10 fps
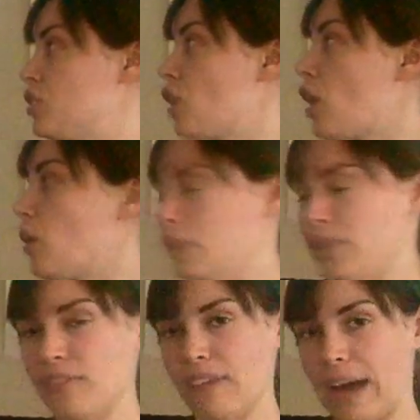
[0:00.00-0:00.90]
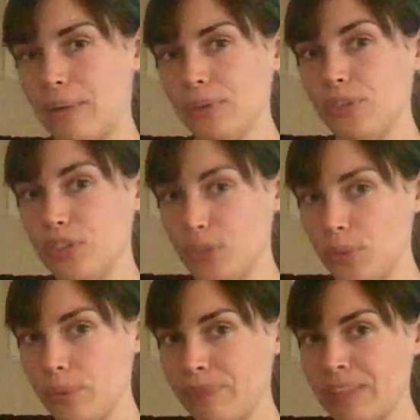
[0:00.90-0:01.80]
start with a vowel
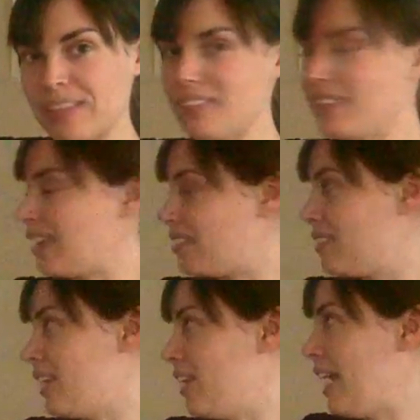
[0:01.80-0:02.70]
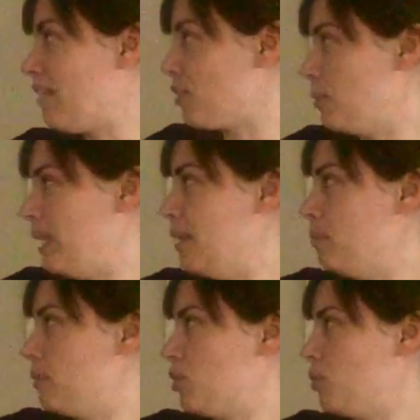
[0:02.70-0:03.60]
too. It doesn't necessarily have to be
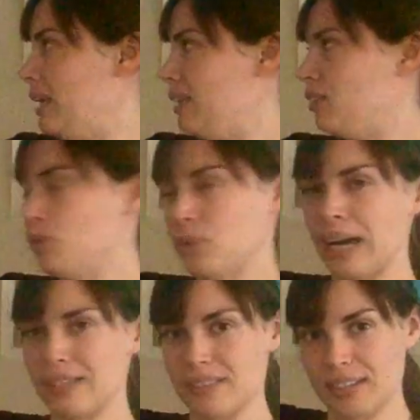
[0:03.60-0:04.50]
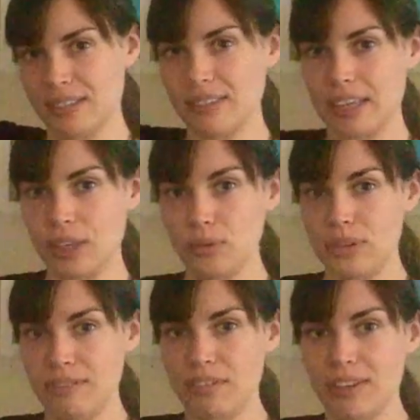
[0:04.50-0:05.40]
in between 2 consonants like you
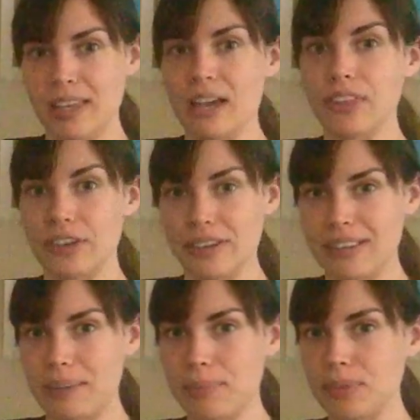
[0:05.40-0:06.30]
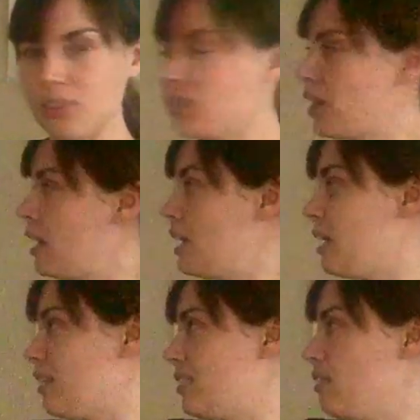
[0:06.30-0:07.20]
see for the other examples.
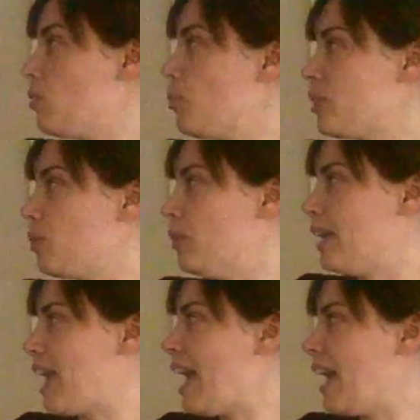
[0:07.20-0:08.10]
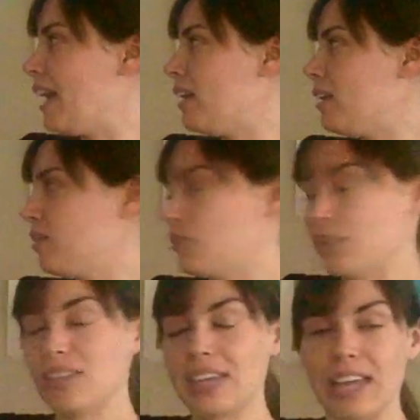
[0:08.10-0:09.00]
Because even with the word egg,
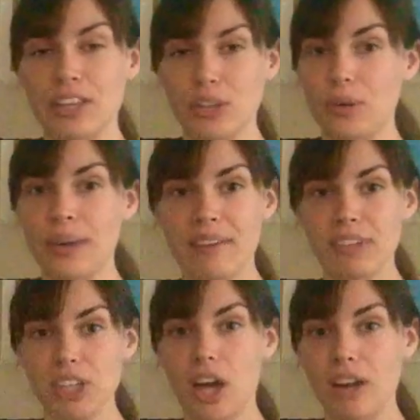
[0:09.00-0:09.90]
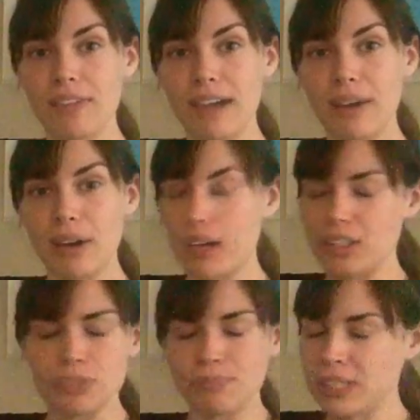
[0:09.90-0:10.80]
once again, you don't have a long
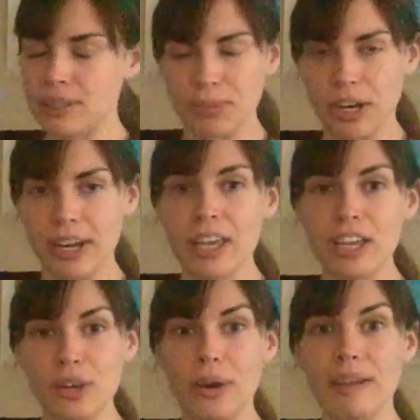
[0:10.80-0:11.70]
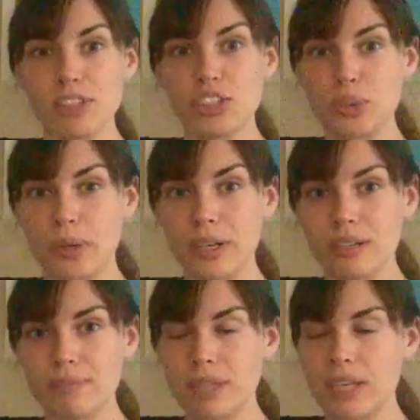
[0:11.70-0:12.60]
vowel, you don't have a short,